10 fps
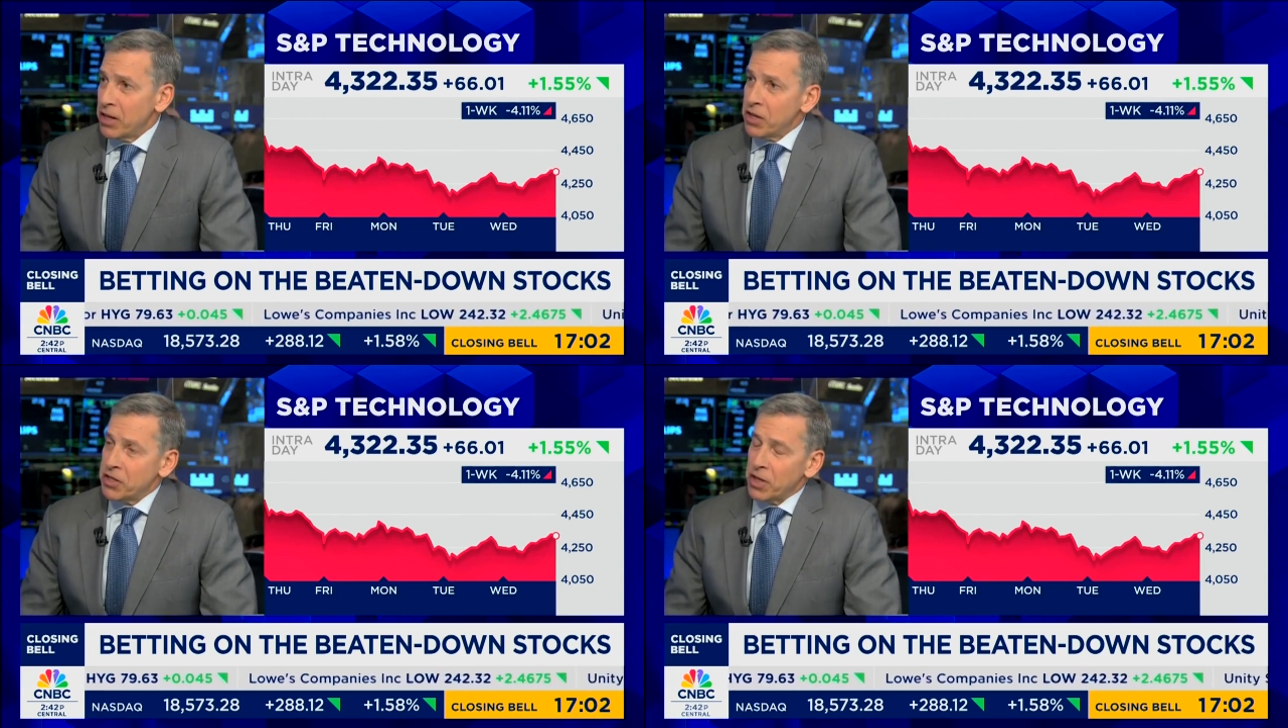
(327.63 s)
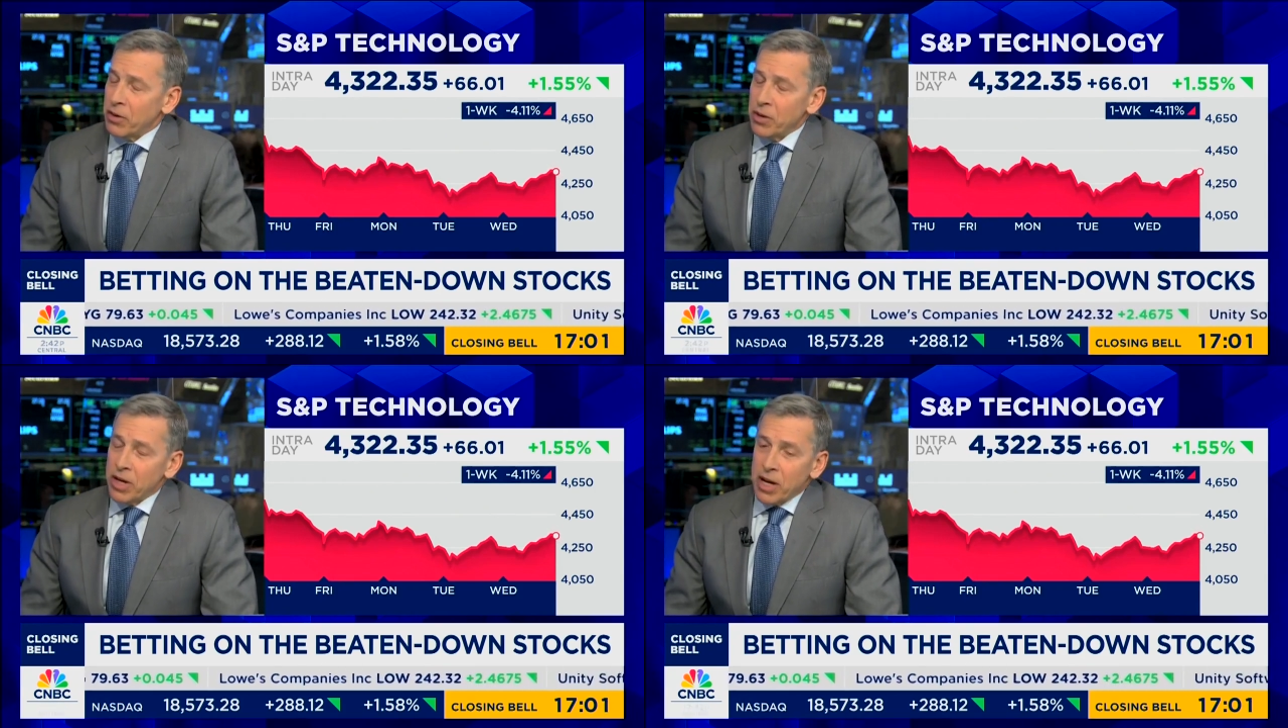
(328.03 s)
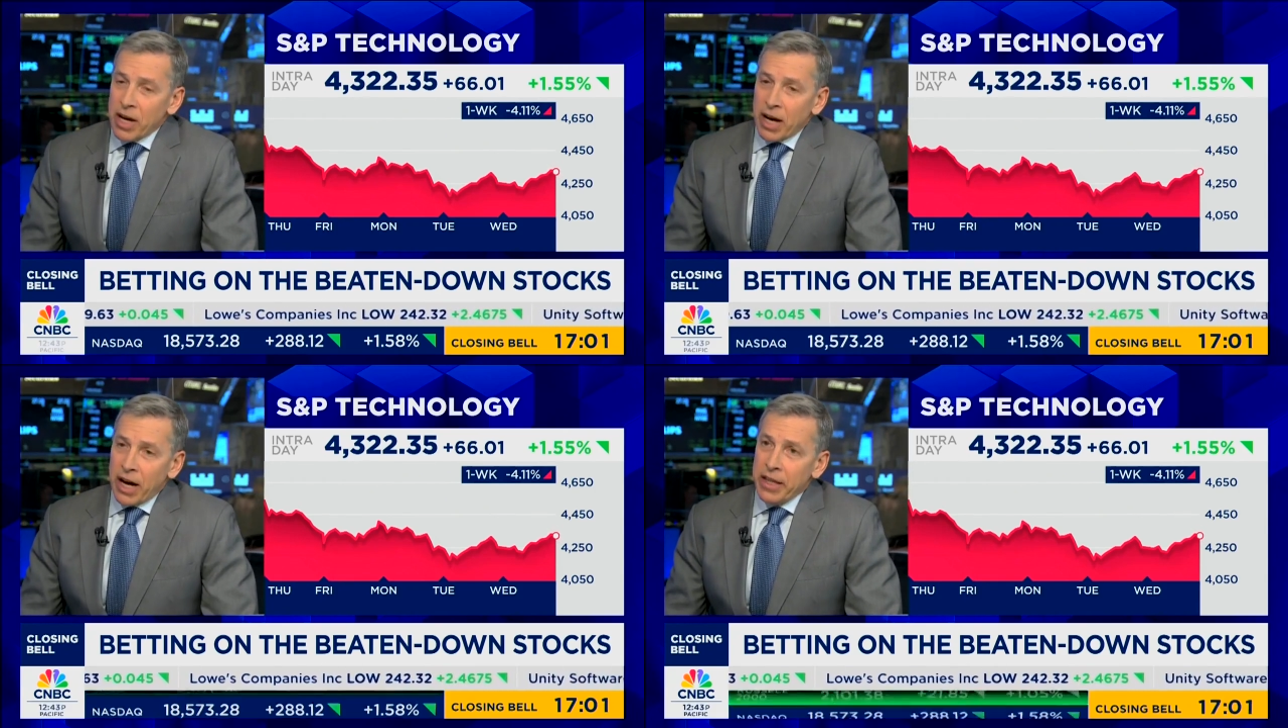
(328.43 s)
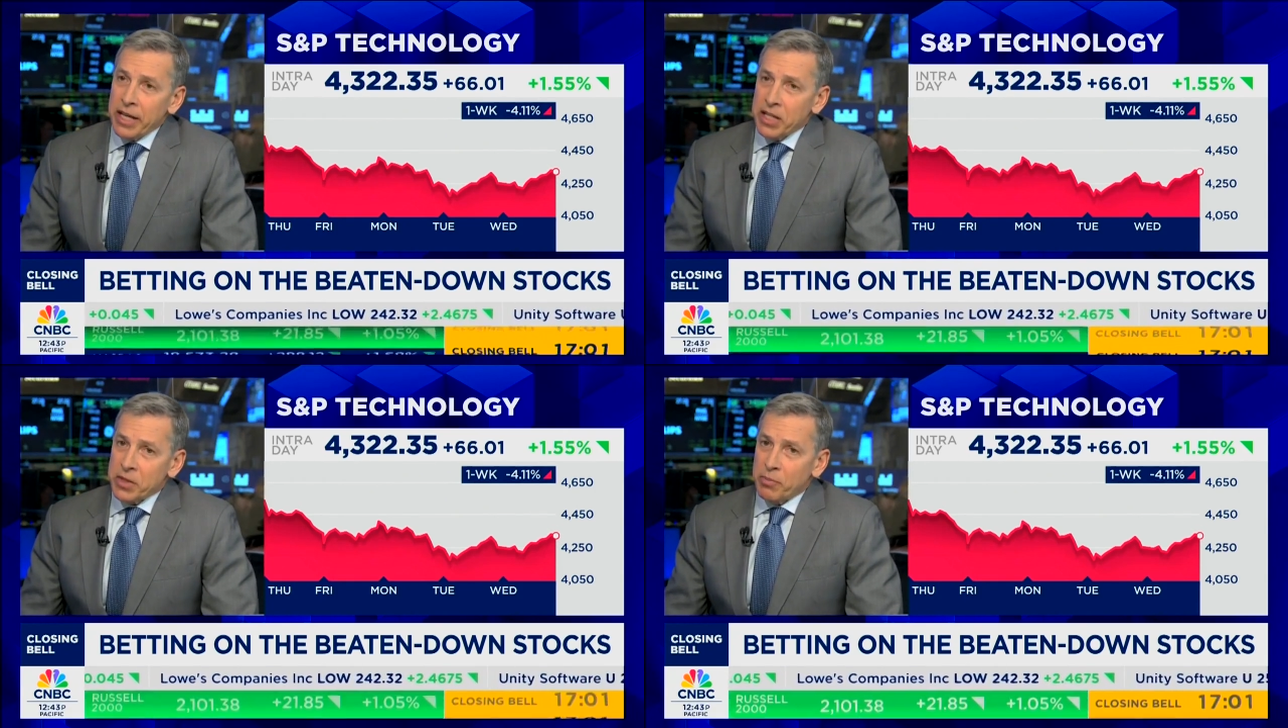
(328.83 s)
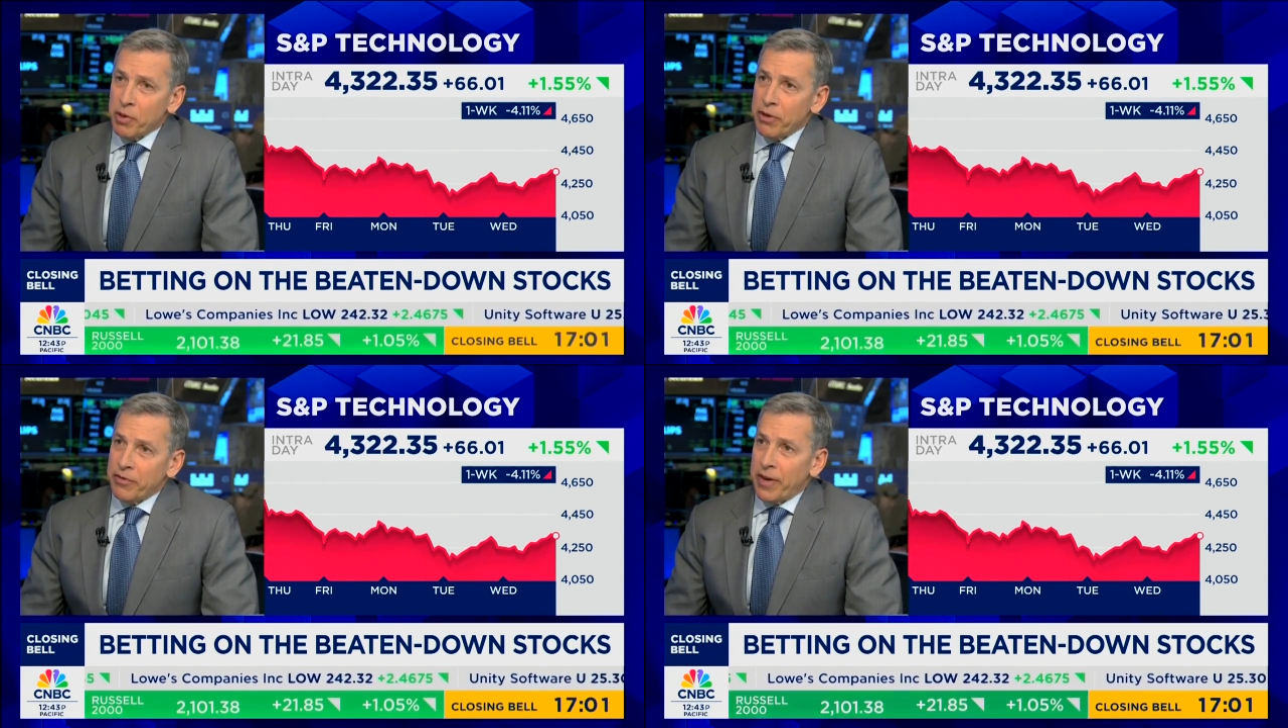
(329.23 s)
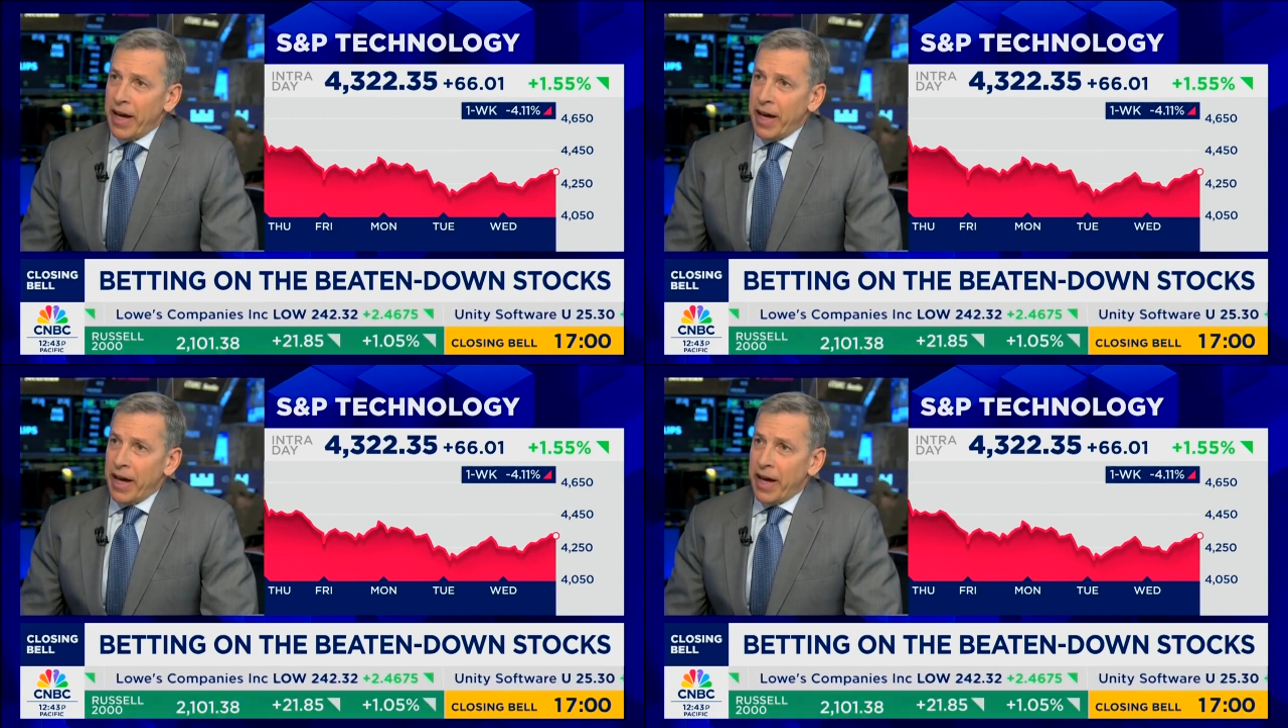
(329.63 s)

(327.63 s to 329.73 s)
So I think it's important for